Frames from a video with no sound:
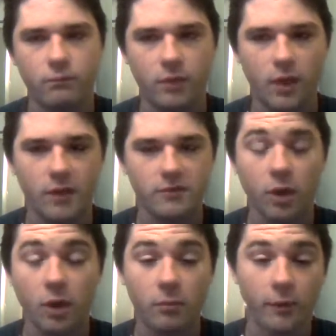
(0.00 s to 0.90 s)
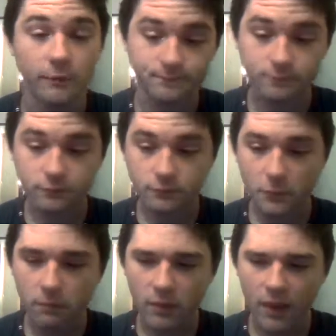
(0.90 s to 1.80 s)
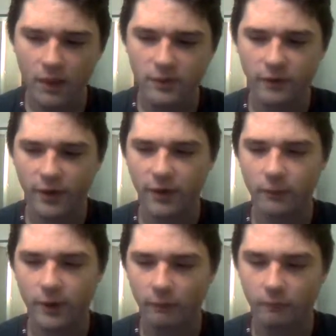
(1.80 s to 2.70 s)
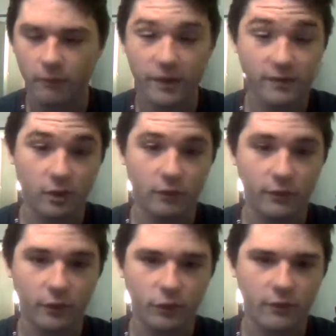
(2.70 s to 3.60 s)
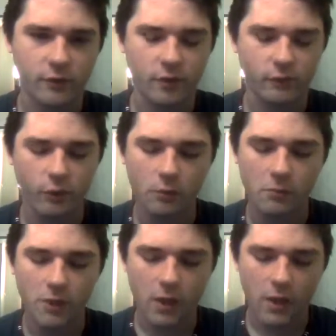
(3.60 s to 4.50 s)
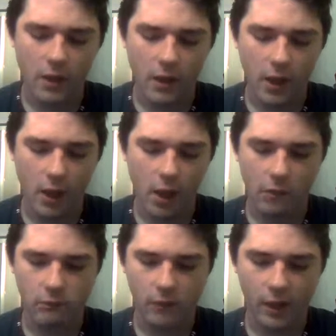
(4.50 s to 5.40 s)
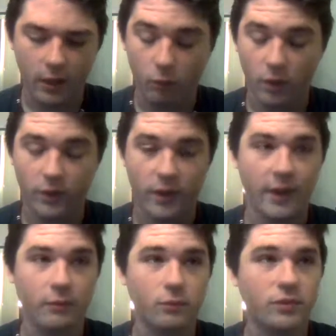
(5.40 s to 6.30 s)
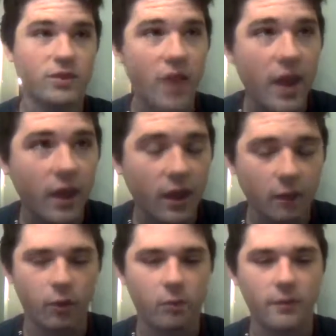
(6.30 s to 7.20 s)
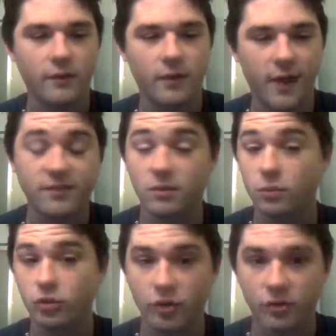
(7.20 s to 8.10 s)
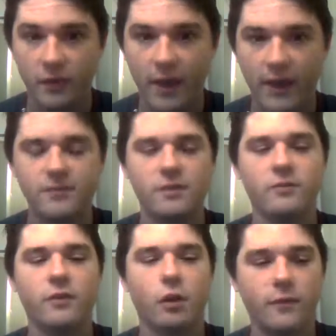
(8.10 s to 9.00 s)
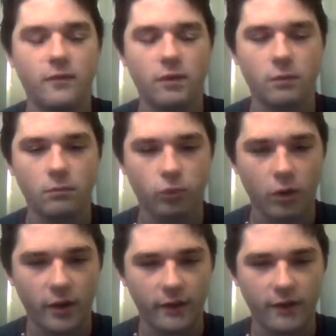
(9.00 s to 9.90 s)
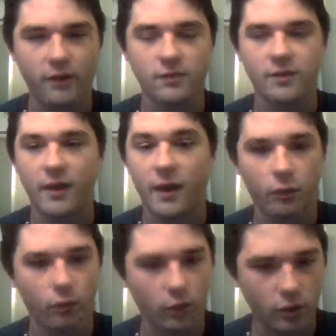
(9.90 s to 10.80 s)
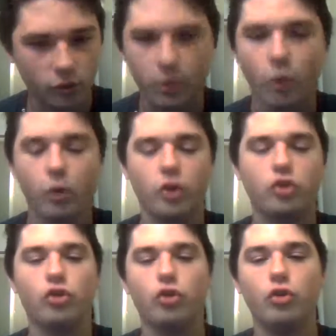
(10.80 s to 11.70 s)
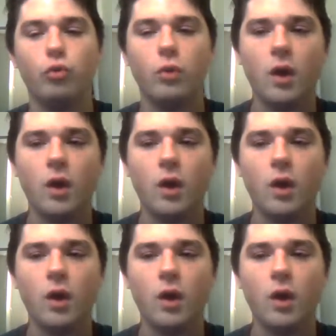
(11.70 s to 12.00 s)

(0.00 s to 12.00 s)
BS law. But it's funny, when I met Sieloff at the draft and interviewed him, one thing I was thinking about but didn't ask him was just that. As a development team product, has Calgary spoken to you